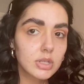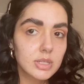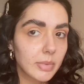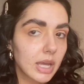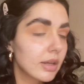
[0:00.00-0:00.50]
in my
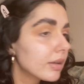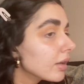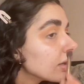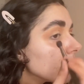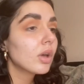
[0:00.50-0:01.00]
head?
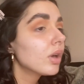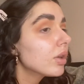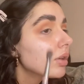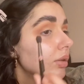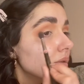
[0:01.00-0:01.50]

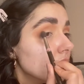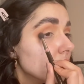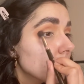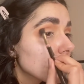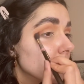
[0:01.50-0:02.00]
You go
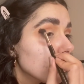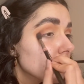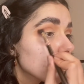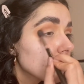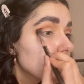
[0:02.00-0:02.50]
around
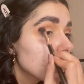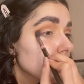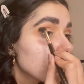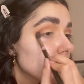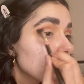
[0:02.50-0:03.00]

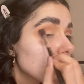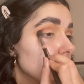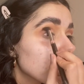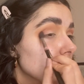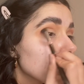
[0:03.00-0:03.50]
like
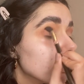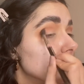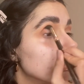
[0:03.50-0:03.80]
you know